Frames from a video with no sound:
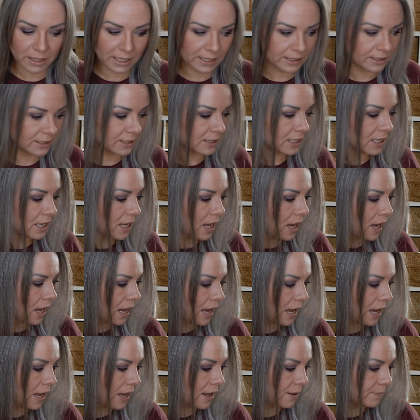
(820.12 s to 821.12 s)
blinds.
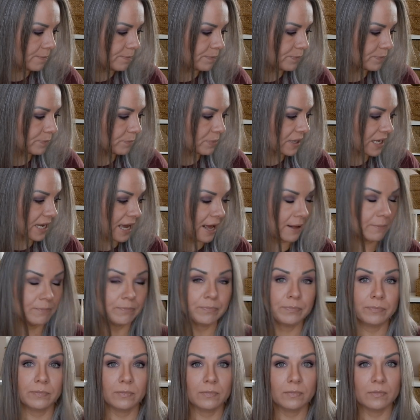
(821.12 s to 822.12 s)
Um, but yeah,
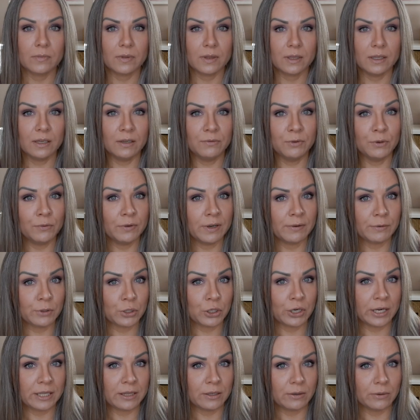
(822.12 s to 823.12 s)
if you've never
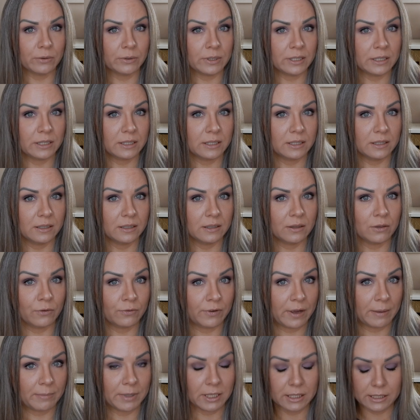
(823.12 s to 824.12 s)
tried those, they're
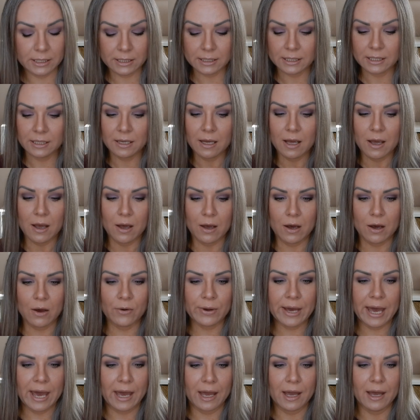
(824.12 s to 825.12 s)
fabulous.
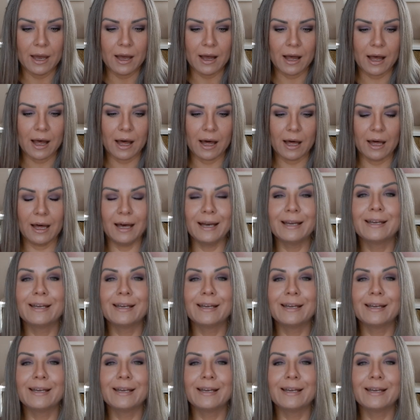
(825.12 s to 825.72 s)
Okay, I